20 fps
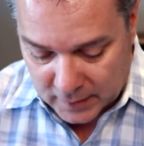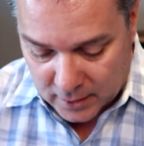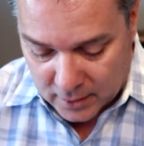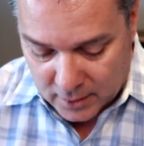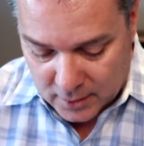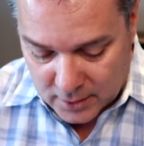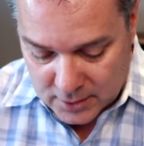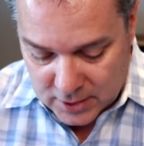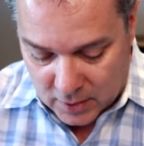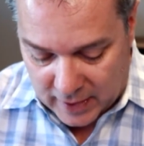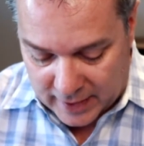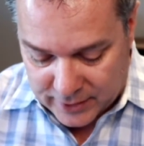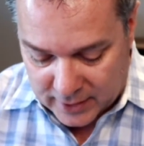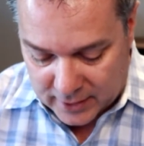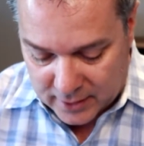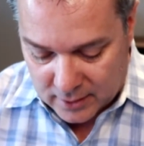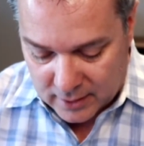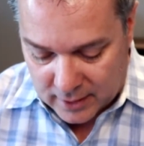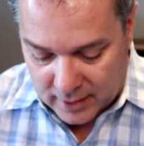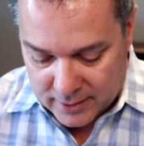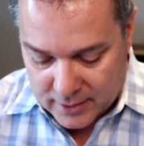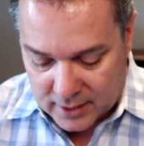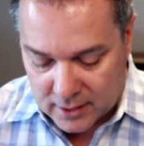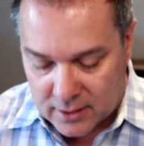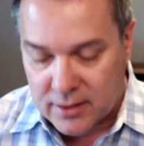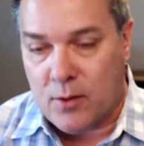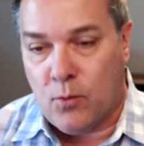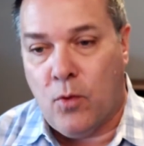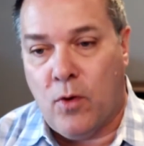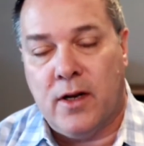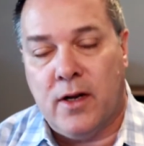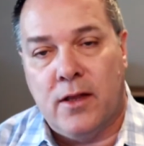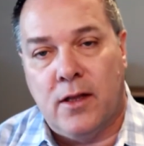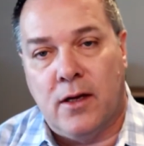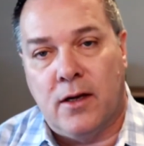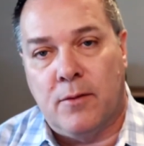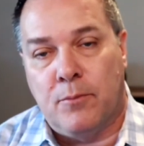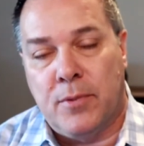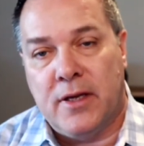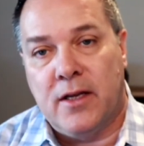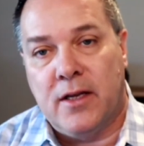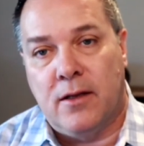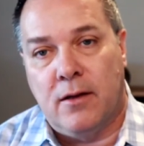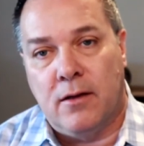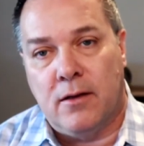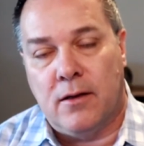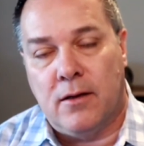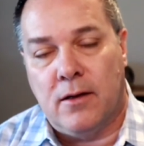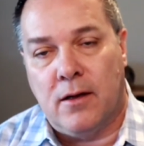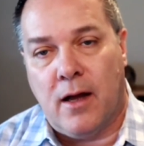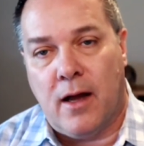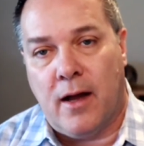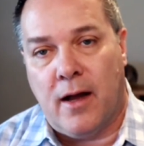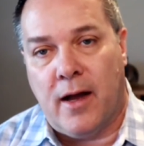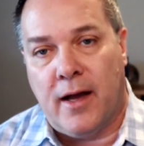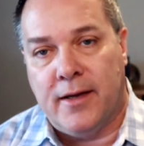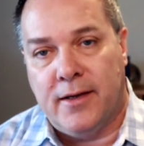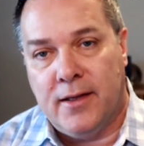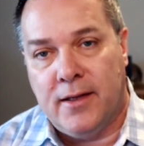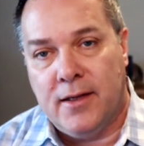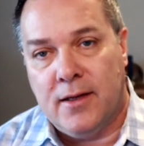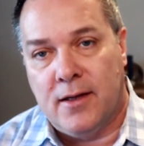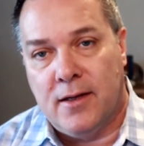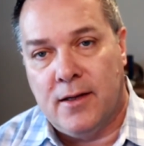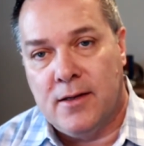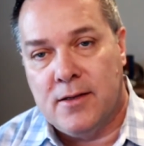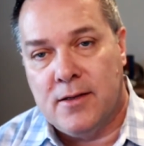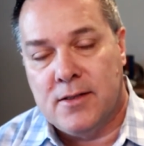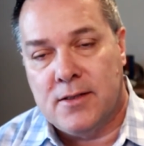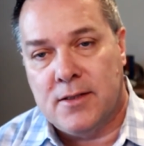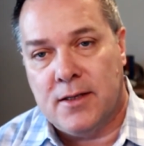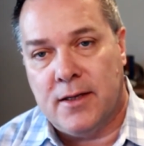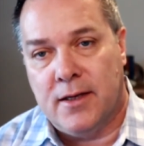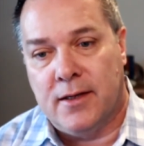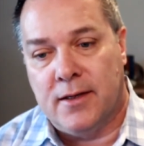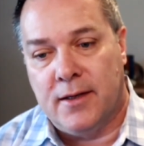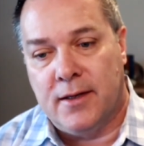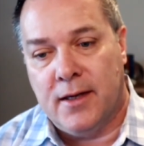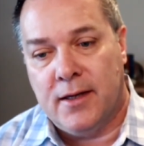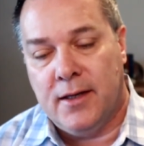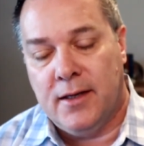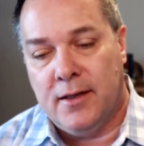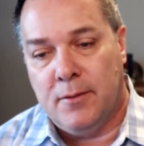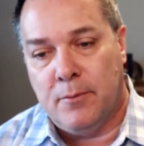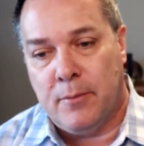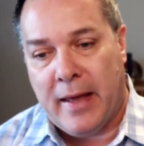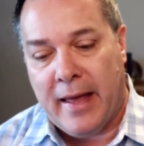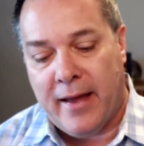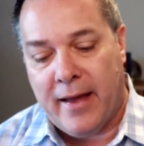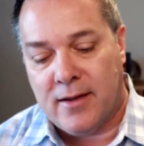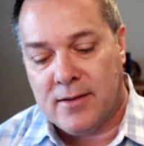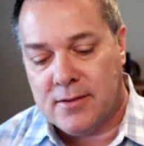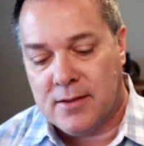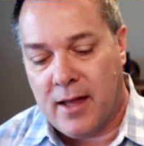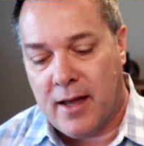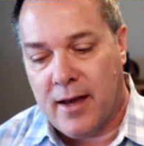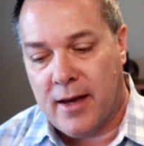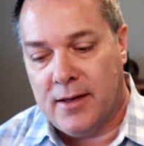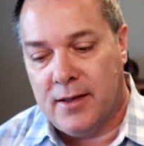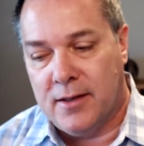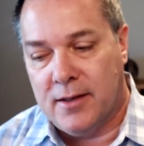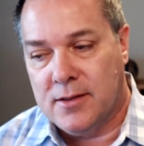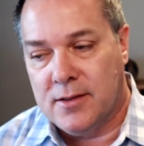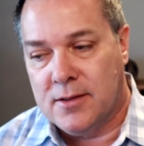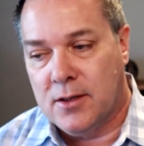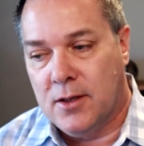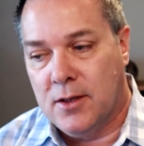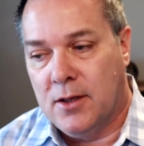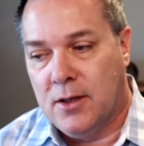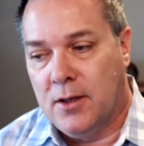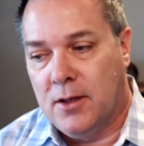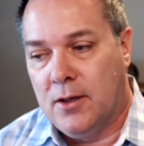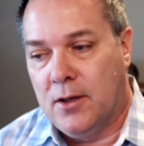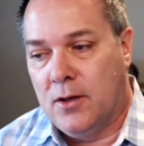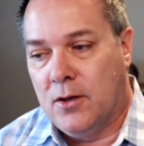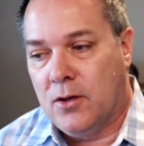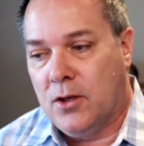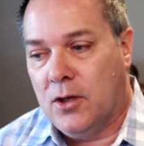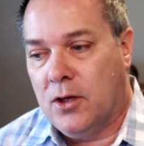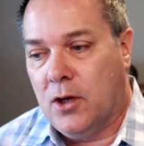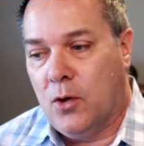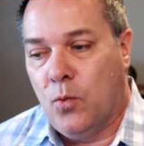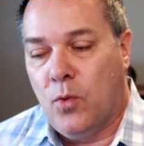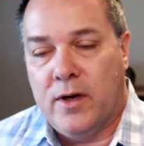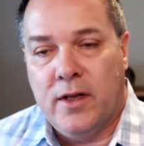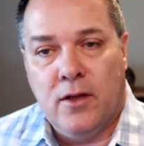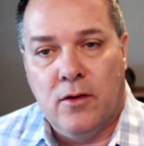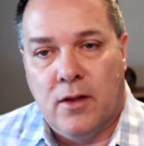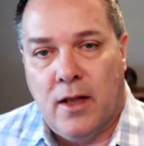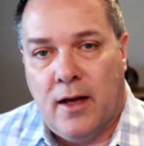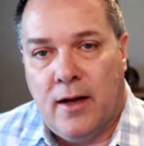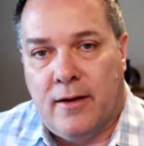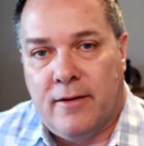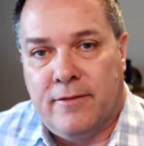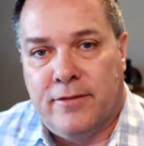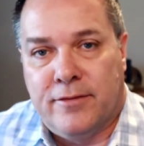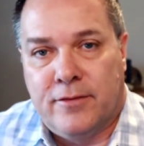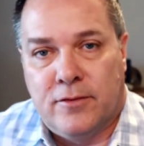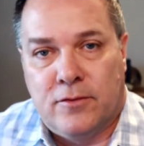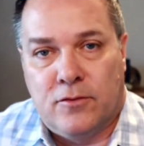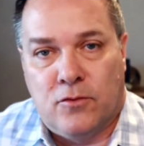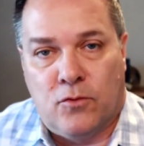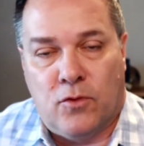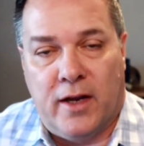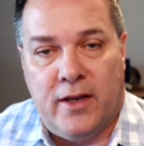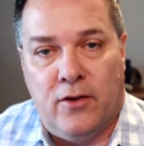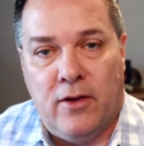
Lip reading: So I think that one of the big ideas in getting past that is, what do you love, right?